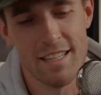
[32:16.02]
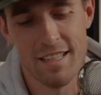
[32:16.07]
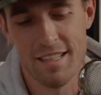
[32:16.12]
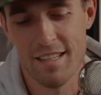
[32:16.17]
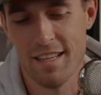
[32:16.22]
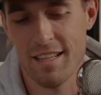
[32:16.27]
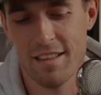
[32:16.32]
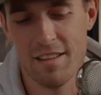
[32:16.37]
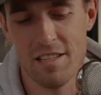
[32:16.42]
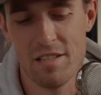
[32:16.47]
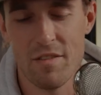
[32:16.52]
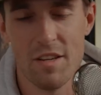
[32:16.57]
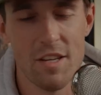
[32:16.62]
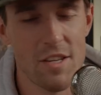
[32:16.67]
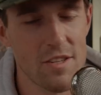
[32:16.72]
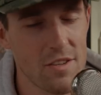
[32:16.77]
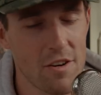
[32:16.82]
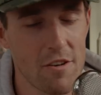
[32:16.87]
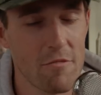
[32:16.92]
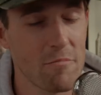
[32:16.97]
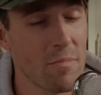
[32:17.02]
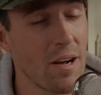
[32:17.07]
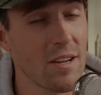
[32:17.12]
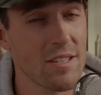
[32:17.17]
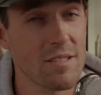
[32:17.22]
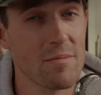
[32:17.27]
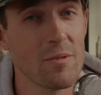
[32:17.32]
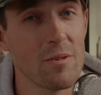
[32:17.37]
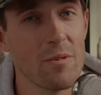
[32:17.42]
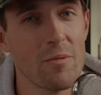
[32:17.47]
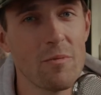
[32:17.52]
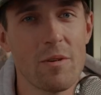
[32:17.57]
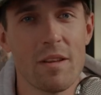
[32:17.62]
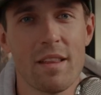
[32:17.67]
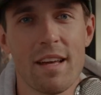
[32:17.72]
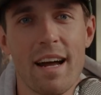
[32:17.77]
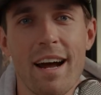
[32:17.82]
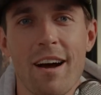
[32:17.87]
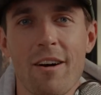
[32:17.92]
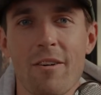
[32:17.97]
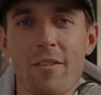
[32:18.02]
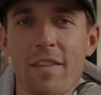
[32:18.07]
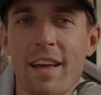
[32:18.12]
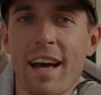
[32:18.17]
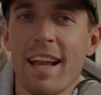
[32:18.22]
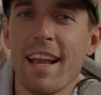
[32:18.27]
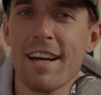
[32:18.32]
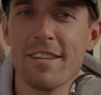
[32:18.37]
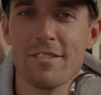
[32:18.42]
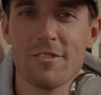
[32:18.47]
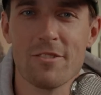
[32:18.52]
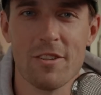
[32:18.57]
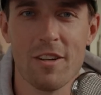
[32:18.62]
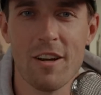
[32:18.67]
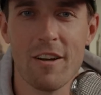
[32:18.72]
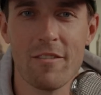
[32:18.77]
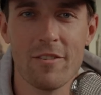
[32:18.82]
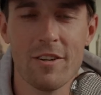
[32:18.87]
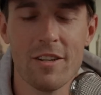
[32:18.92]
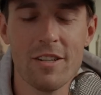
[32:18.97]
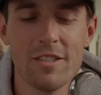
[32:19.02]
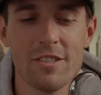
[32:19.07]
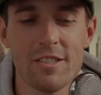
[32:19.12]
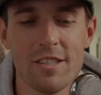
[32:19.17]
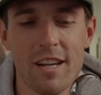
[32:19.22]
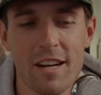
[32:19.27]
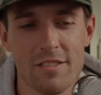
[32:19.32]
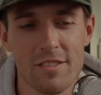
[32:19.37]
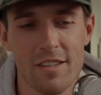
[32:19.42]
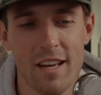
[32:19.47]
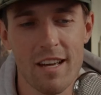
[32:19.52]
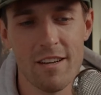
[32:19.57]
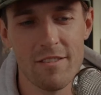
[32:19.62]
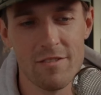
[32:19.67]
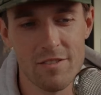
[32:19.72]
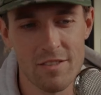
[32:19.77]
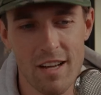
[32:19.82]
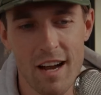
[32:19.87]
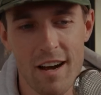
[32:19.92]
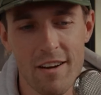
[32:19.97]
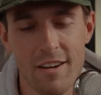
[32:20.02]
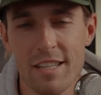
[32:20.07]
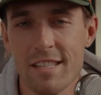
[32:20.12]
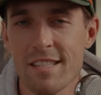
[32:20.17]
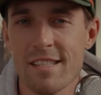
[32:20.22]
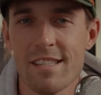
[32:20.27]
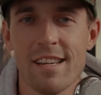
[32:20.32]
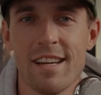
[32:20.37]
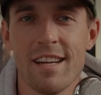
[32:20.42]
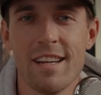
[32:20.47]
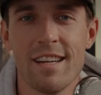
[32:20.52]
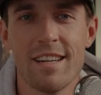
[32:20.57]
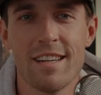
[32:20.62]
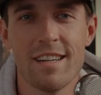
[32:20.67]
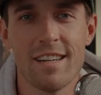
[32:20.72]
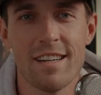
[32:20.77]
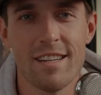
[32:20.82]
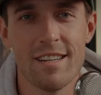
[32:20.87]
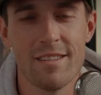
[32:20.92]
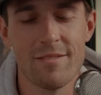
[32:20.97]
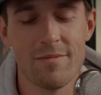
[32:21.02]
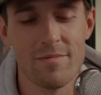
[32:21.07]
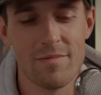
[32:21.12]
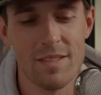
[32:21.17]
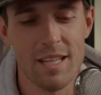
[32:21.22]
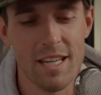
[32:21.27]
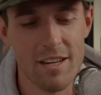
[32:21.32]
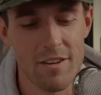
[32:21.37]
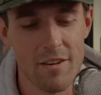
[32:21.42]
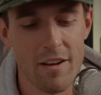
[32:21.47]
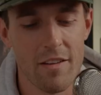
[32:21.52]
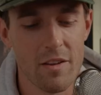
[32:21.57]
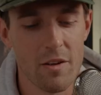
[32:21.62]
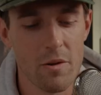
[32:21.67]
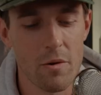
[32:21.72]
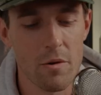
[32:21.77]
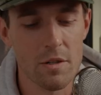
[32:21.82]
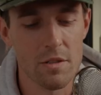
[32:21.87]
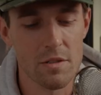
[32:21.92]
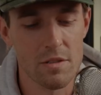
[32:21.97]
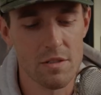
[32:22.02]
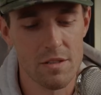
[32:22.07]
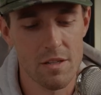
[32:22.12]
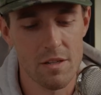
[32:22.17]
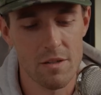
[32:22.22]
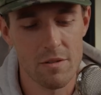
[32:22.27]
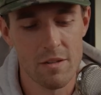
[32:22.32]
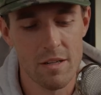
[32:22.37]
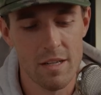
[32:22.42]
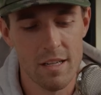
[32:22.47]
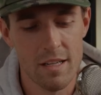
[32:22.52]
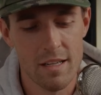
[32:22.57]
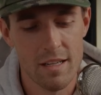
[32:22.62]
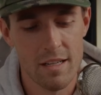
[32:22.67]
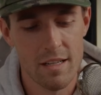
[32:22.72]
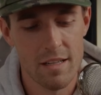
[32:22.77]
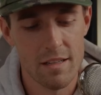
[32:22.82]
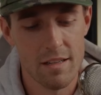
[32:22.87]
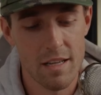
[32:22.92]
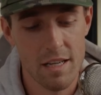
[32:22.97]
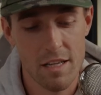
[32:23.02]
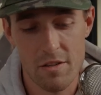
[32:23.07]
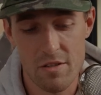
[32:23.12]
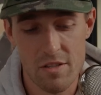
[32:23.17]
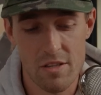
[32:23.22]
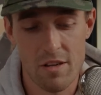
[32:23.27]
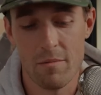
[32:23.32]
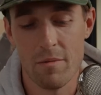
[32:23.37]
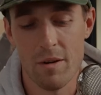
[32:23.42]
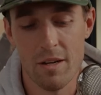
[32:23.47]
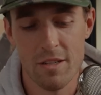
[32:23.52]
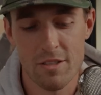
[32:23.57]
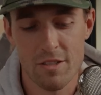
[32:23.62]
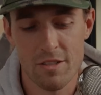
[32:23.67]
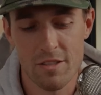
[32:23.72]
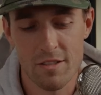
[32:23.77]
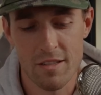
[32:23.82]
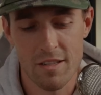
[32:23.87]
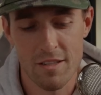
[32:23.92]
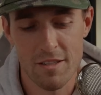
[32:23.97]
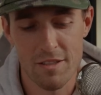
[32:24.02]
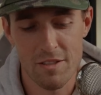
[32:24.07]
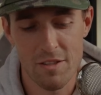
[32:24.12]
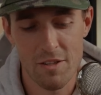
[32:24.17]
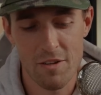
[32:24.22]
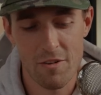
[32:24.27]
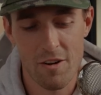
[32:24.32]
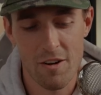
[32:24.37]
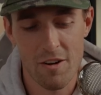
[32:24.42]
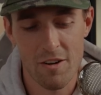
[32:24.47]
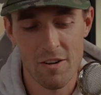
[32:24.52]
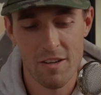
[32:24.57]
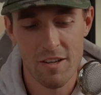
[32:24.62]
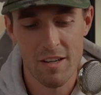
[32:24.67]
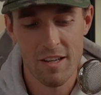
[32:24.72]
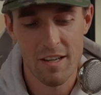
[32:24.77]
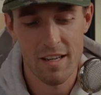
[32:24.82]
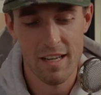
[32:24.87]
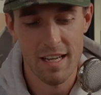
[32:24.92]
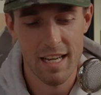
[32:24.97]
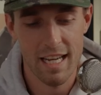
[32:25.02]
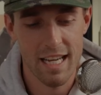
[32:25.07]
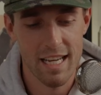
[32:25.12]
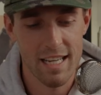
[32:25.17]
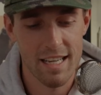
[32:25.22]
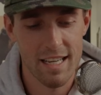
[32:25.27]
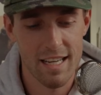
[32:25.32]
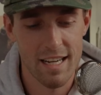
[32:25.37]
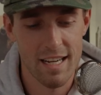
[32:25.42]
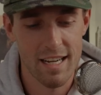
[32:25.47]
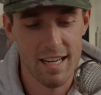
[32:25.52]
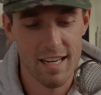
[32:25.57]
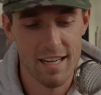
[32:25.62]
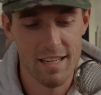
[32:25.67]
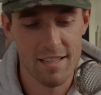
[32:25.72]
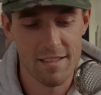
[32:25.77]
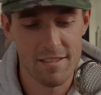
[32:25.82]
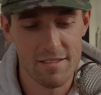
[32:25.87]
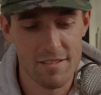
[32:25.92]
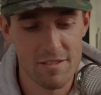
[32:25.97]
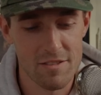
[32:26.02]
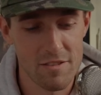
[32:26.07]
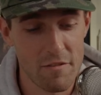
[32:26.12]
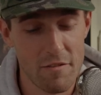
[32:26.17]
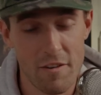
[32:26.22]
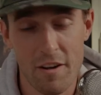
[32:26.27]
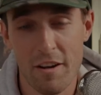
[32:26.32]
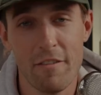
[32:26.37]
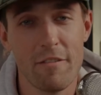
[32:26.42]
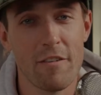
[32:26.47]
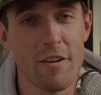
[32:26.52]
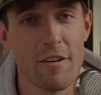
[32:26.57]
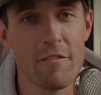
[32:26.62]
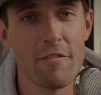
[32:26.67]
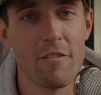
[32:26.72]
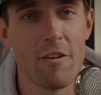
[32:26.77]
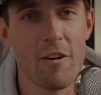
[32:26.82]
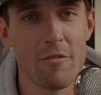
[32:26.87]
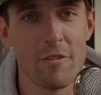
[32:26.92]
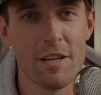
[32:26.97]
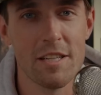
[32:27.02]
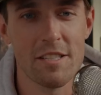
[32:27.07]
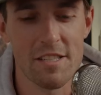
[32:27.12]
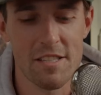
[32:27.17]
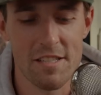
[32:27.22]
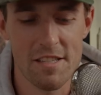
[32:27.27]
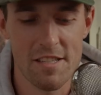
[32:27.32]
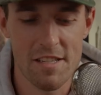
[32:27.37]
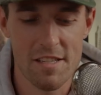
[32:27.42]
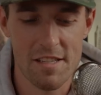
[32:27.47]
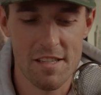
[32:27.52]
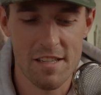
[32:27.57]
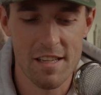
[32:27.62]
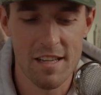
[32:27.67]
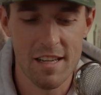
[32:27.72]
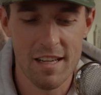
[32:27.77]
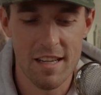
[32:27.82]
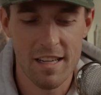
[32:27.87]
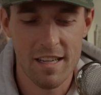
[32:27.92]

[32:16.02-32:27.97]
Like, these videos aren't possible without that extra coverage outside of Cyrus getting around the course. So thank you so much to you all. And it was a very fun fall racing season.